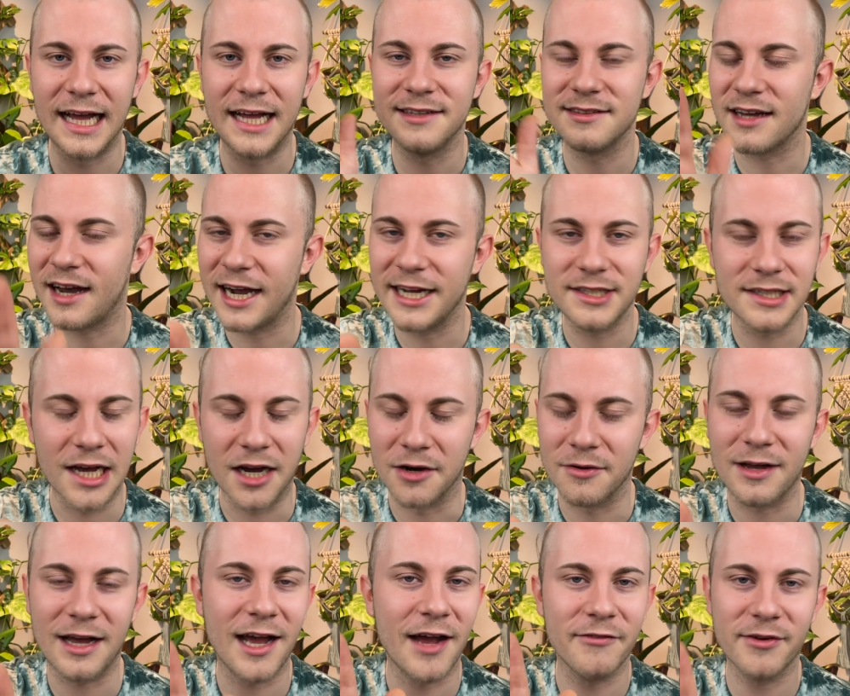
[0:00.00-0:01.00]
And I
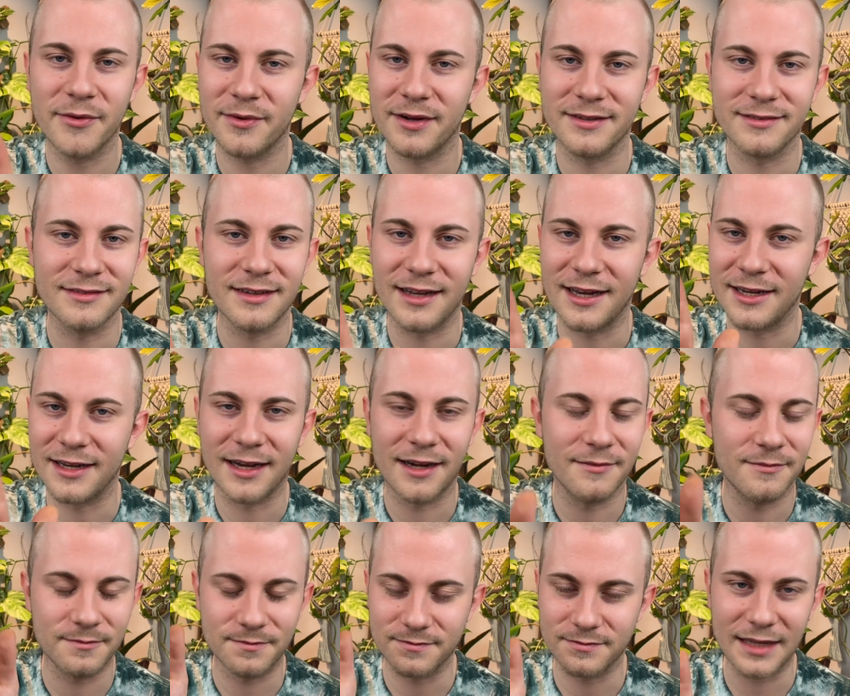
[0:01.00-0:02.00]
know everyone
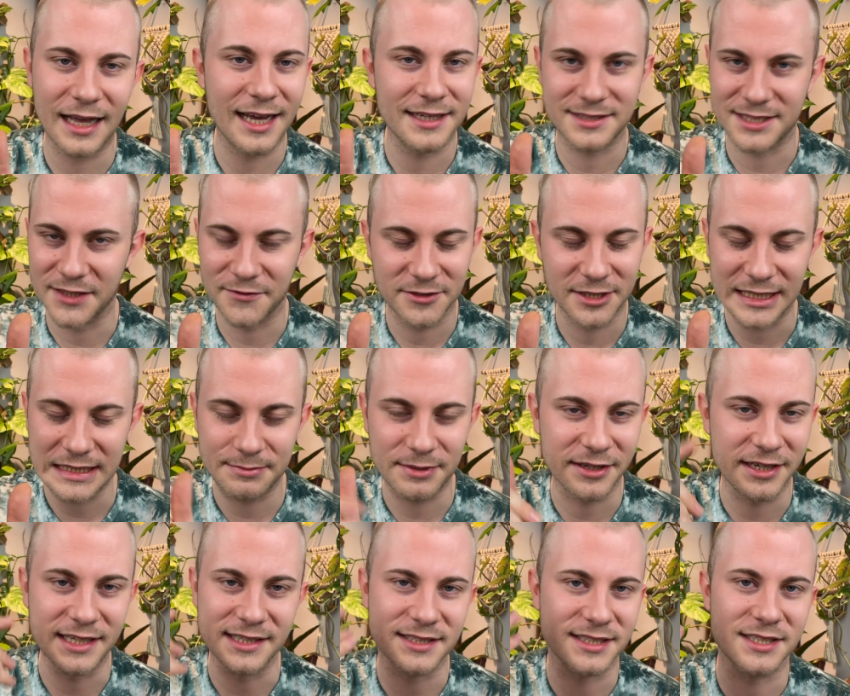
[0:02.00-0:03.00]
has different
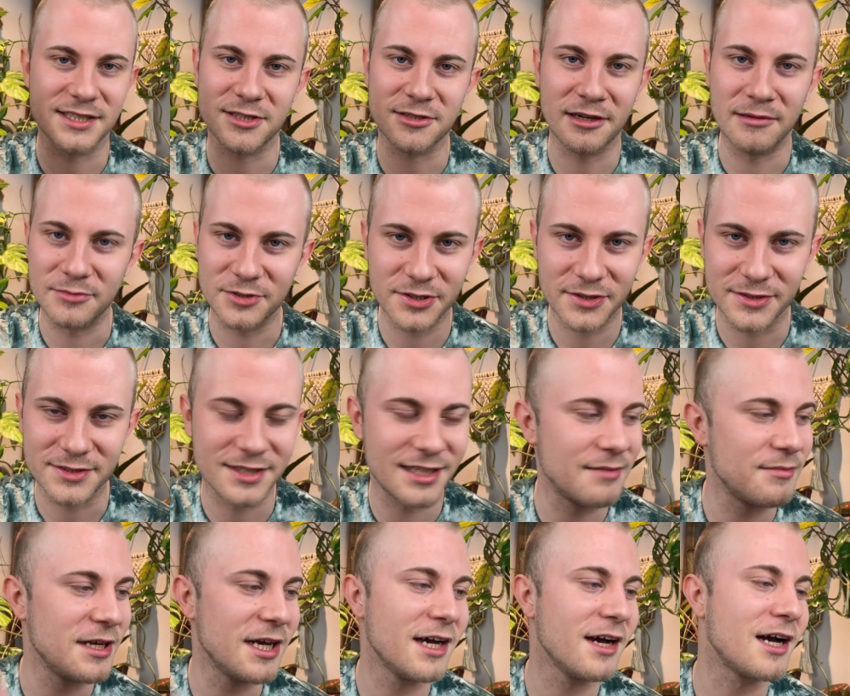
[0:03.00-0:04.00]
experiences, so I'm sure there's
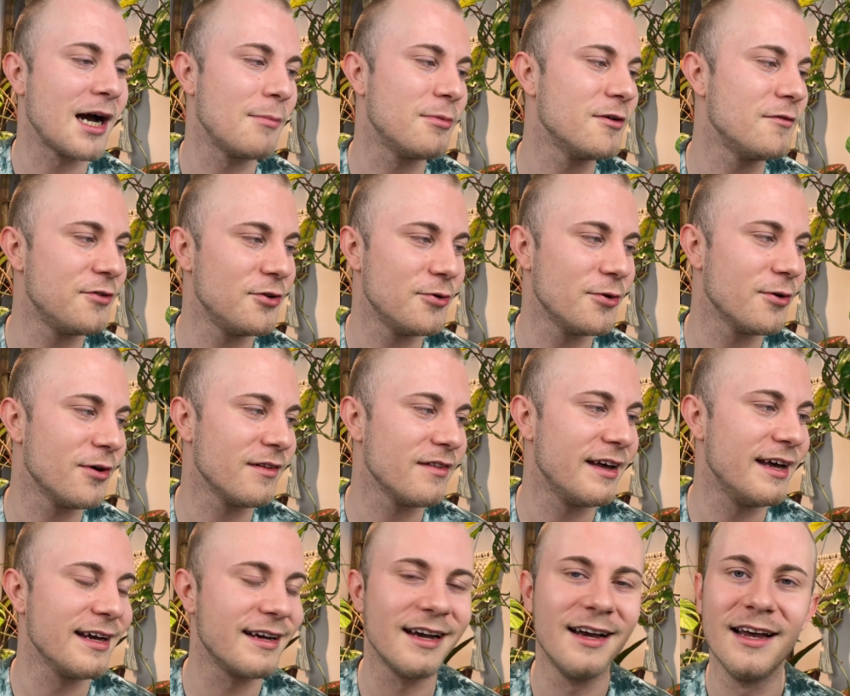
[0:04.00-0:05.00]
gonna be a couple of you who are
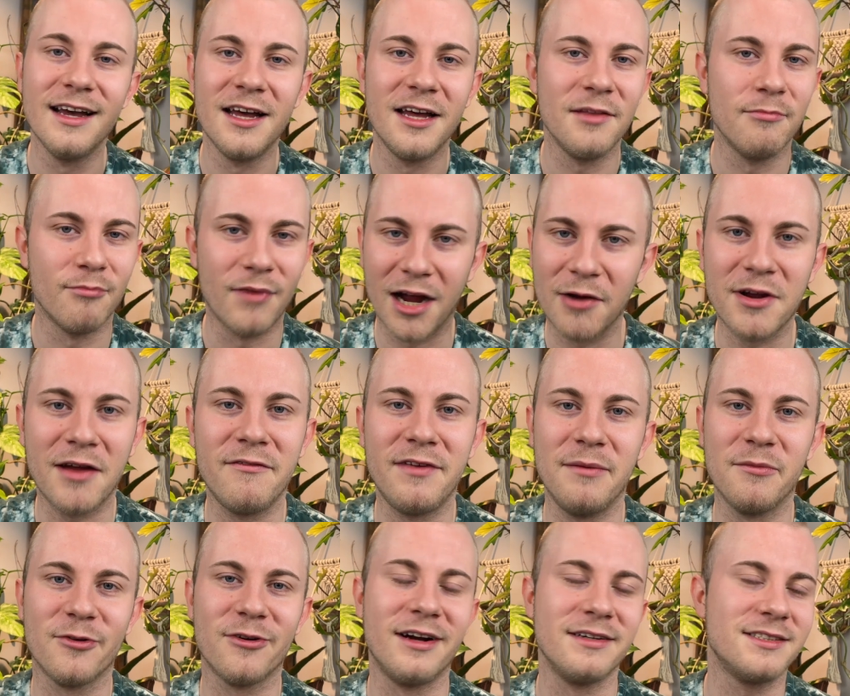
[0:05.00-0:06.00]
like, my red bay
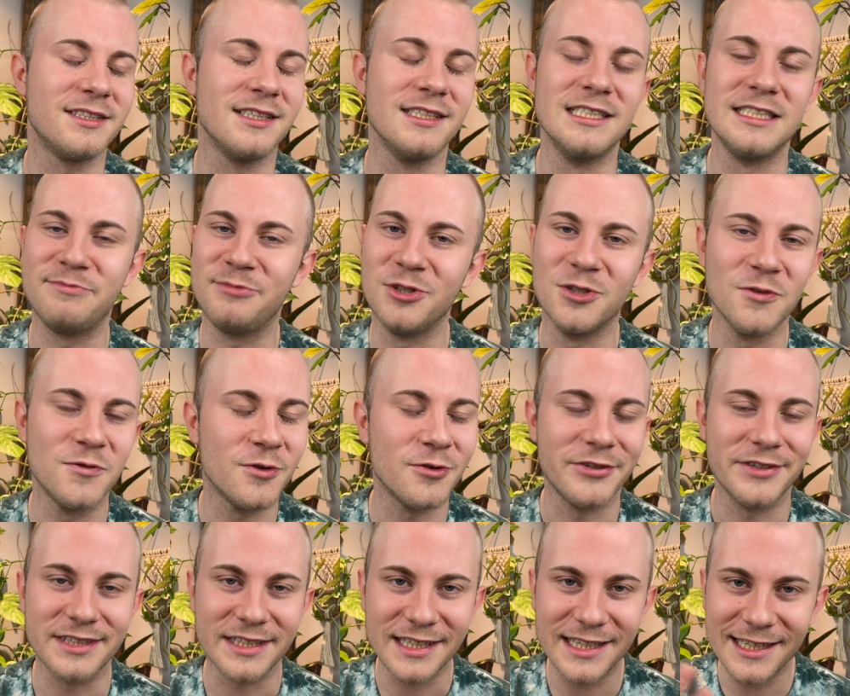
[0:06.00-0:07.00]
Maranta is
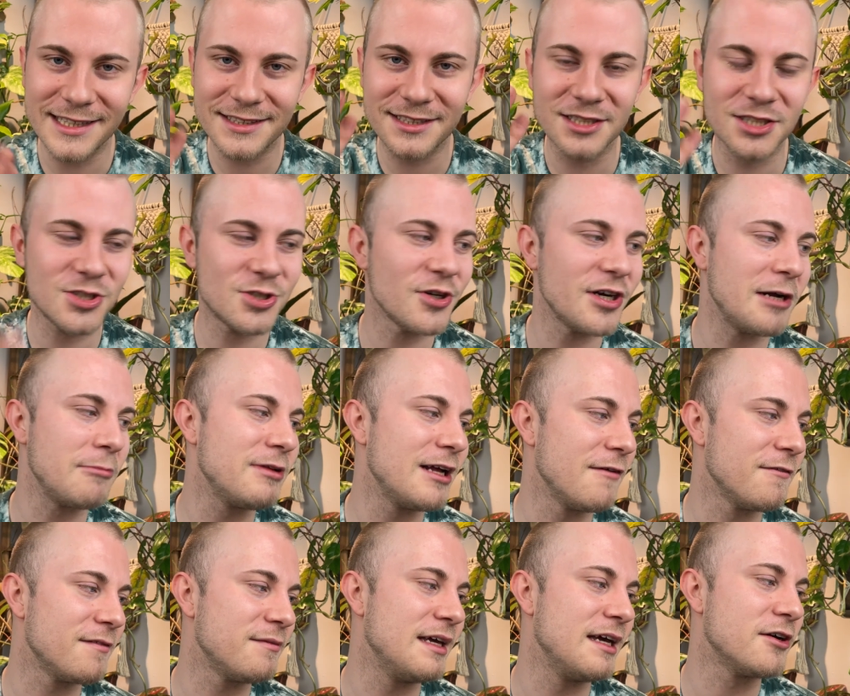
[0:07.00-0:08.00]
beautiful and the easiest growing
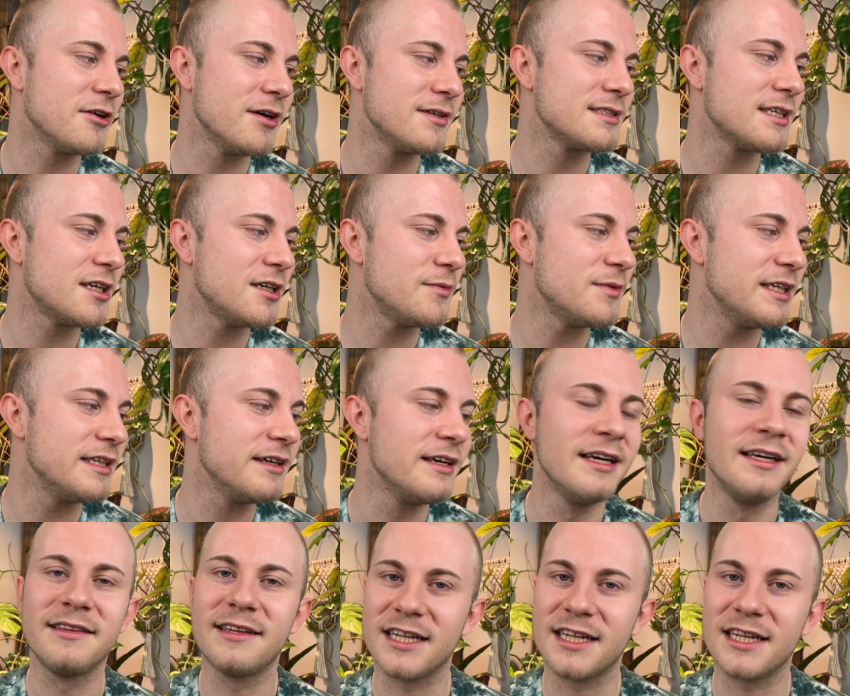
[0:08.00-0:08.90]
plant for me. It grows like a weed.